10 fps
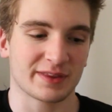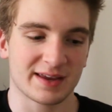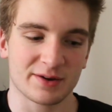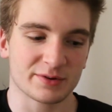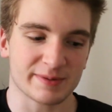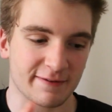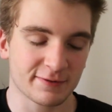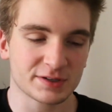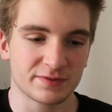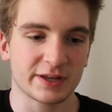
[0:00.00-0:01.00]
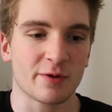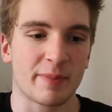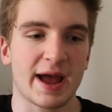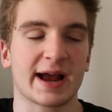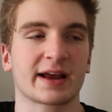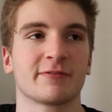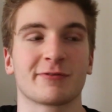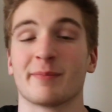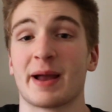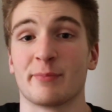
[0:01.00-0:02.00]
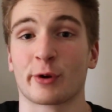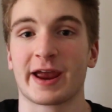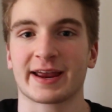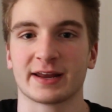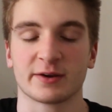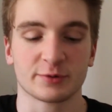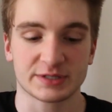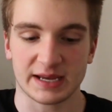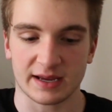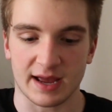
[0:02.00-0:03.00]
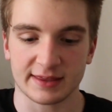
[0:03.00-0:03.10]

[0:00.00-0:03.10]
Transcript: it was my first video back from my break, and it was like,